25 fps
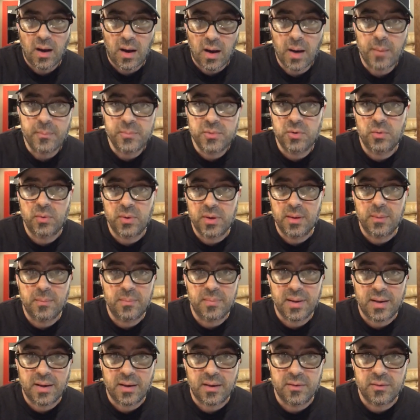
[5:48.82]
I'm doing it
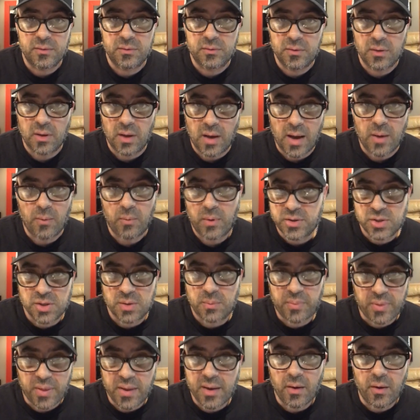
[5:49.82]
because I want you
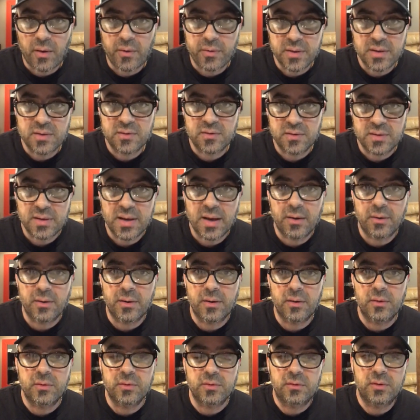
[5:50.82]
to play all these
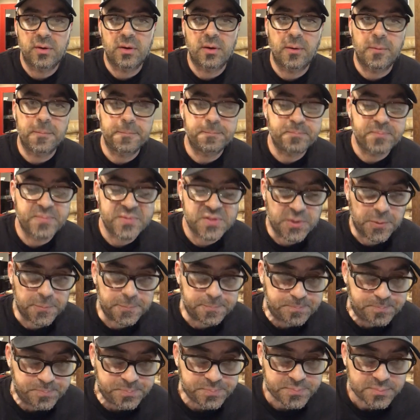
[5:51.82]
scenarios, you know. So
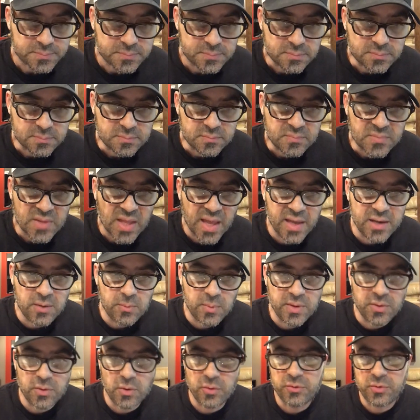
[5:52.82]

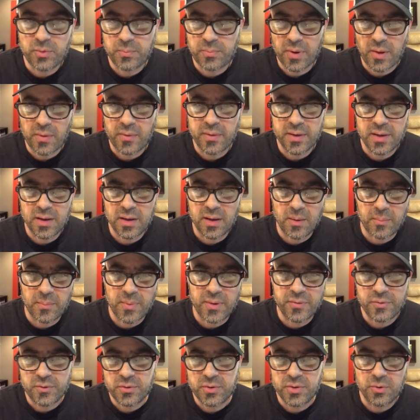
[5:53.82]
anyway, those are probably a
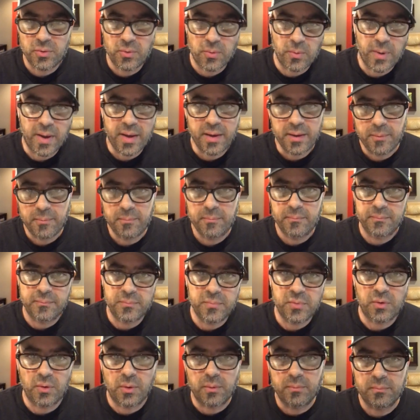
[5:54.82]
month or two away,
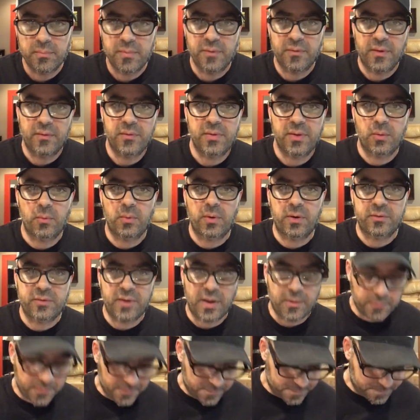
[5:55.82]
so everything works out.